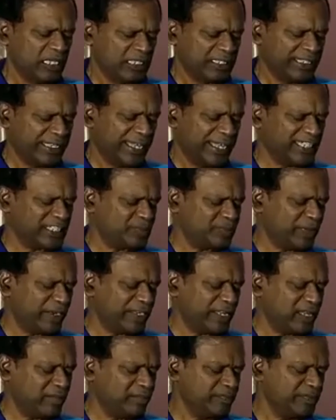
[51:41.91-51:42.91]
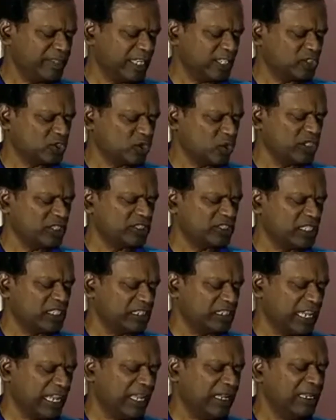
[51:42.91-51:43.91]
Yes, madam, that soul is still
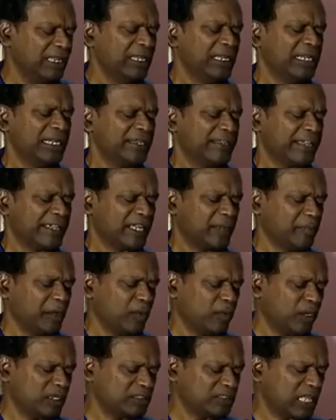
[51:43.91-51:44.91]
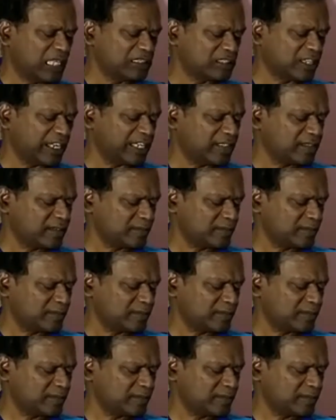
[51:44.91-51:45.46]
there, taken by one tantric.